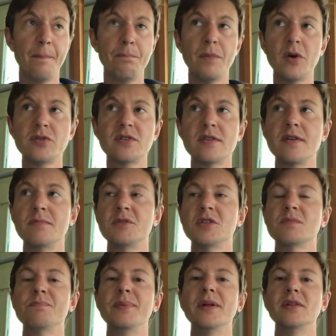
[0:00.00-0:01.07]
Most of them
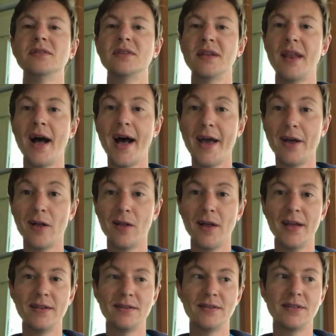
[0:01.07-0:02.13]
just build denial,
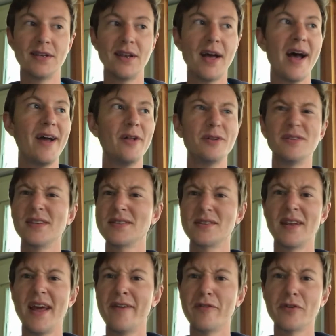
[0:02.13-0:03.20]
and denial
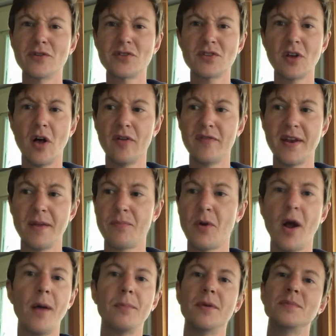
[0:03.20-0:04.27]
doesn't ever solve any
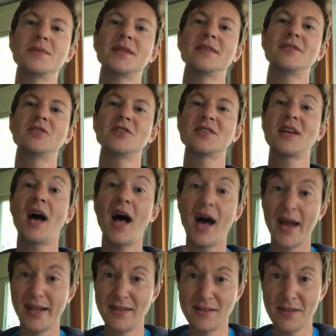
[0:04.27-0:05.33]
problems. It just
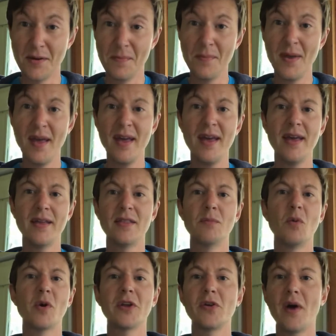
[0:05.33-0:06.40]
hides them. And the
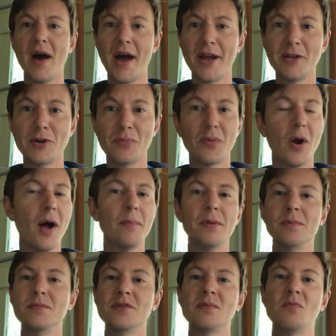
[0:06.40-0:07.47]
more you hide your
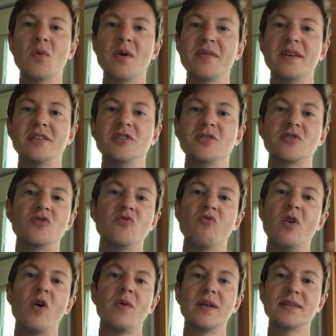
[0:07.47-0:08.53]
problems, the more they just
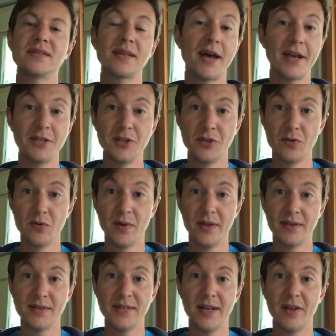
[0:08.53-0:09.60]
grow inside you
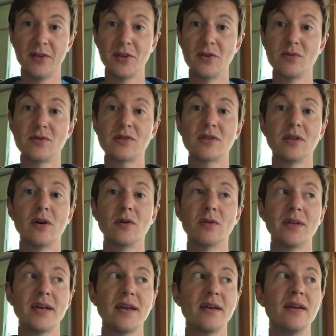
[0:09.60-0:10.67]
until you
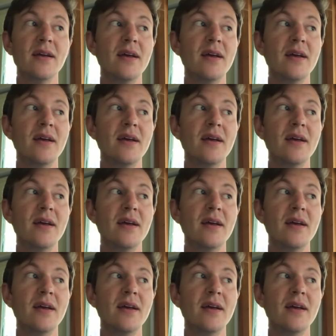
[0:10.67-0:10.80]
slowly